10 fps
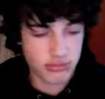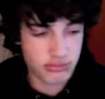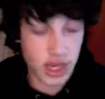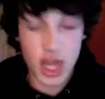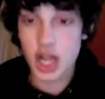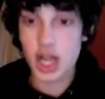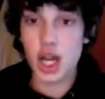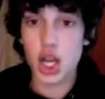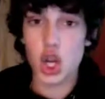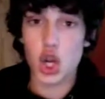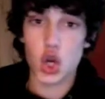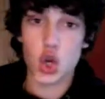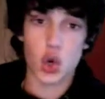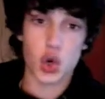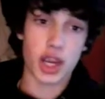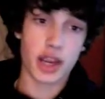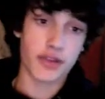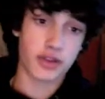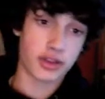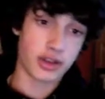Hello, I've
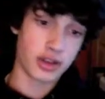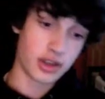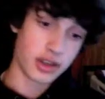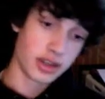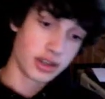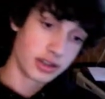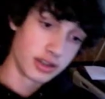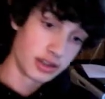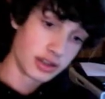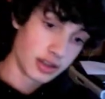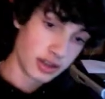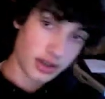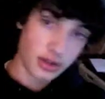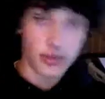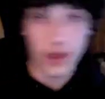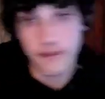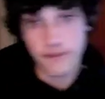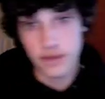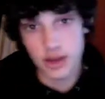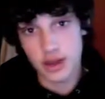returned. My
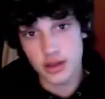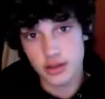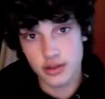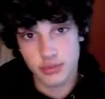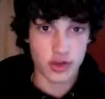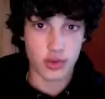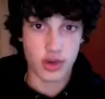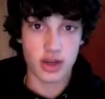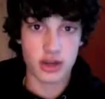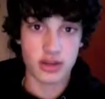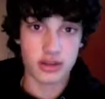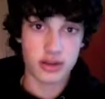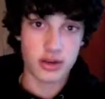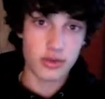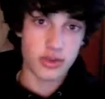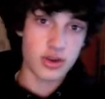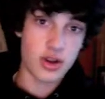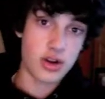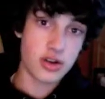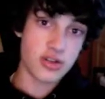friends required to know the
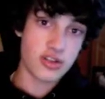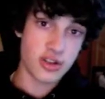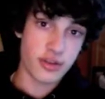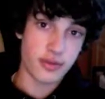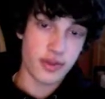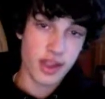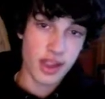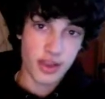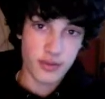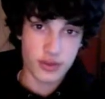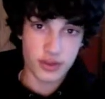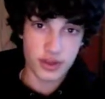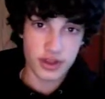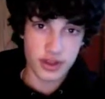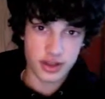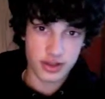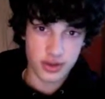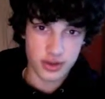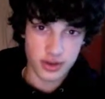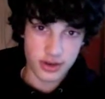knowledge of if trees can
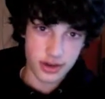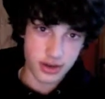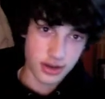talk